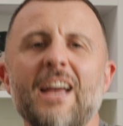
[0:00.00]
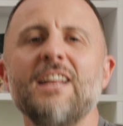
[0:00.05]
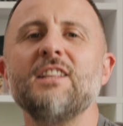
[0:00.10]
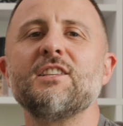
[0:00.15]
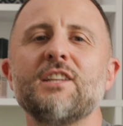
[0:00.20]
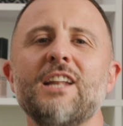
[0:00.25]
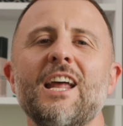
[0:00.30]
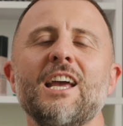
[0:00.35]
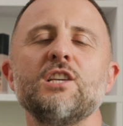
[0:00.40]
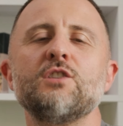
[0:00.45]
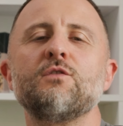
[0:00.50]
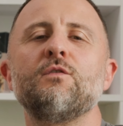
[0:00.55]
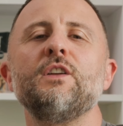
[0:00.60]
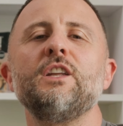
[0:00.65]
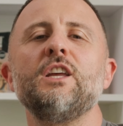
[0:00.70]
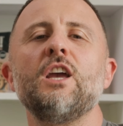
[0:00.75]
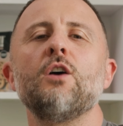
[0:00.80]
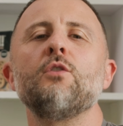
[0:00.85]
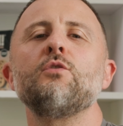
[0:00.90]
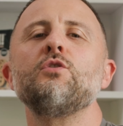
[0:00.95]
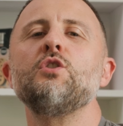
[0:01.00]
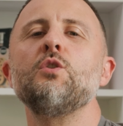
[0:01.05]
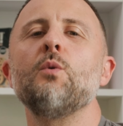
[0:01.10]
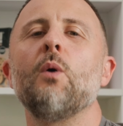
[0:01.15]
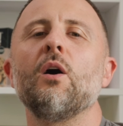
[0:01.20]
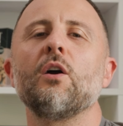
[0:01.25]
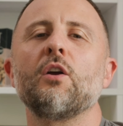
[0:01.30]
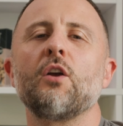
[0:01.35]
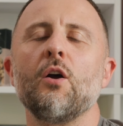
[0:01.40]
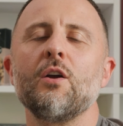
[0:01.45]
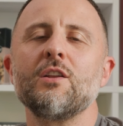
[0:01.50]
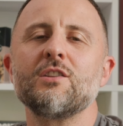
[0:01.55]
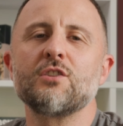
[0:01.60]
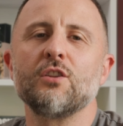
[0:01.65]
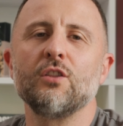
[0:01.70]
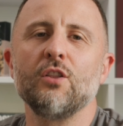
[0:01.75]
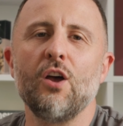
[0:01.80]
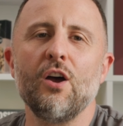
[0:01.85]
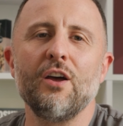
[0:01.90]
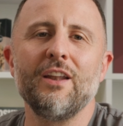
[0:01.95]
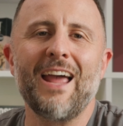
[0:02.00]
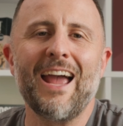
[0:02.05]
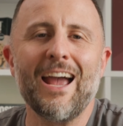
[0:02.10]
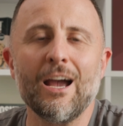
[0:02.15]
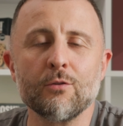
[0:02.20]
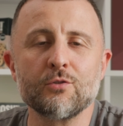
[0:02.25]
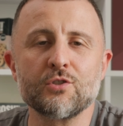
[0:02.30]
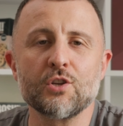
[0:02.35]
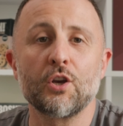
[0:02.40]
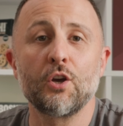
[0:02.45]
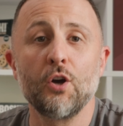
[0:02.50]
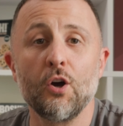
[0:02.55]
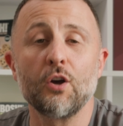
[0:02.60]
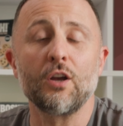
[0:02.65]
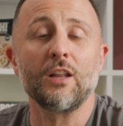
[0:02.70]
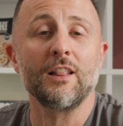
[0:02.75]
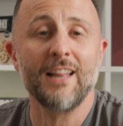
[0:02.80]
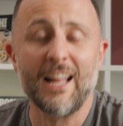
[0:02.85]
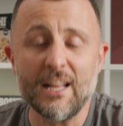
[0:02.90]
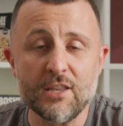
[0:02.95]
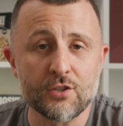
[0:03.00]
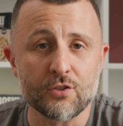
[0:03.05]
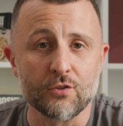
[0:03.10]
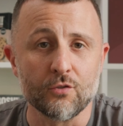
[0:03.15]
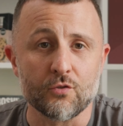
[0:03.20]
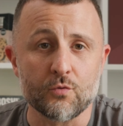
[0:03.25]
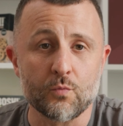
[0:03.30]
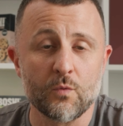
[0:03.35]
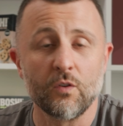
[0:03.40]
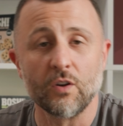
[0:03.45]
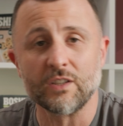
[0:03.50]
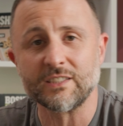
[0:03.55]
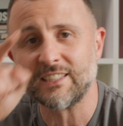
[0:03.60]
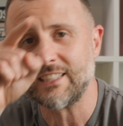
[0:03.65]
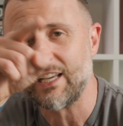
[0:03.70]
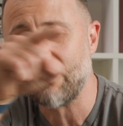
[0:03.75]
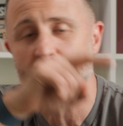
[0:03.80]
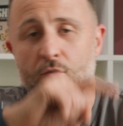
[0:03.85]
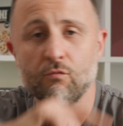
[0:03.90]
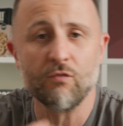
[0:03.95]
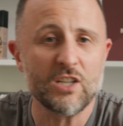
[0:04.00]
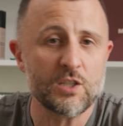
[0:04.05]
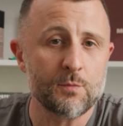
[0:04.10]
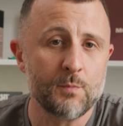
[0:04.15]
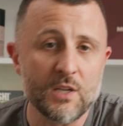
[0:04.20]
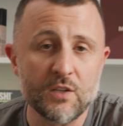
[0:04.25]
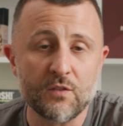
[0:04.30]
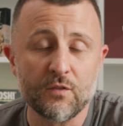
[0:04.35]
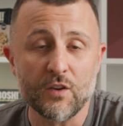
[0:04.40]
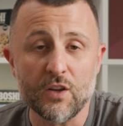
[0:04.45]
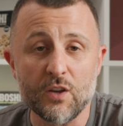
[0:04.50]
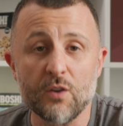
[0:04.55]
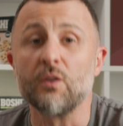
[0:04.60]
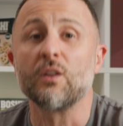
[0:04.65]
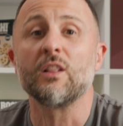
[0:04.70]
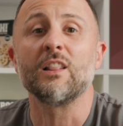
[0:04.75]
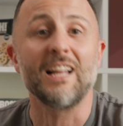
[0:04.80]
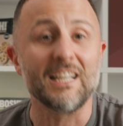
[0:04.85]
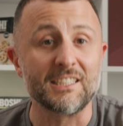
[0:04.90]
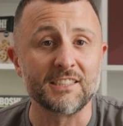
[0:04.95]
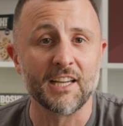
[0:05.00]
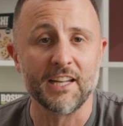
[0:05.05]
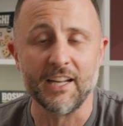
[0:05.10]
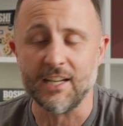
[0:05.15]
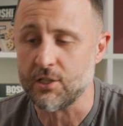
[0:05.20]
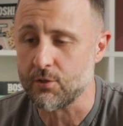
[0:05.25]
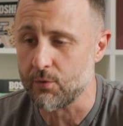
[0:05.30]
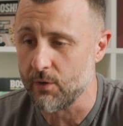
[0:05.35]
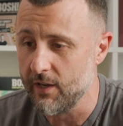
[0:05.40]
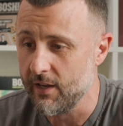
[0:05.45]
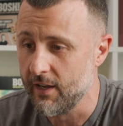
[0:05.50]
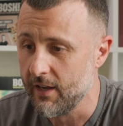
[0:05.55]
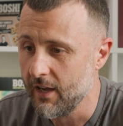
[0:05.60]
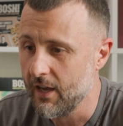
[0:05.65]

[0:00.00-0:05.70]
In today's video, you are going to learn how to cook lentils. We've got 7 recipes for you. Let's get into it.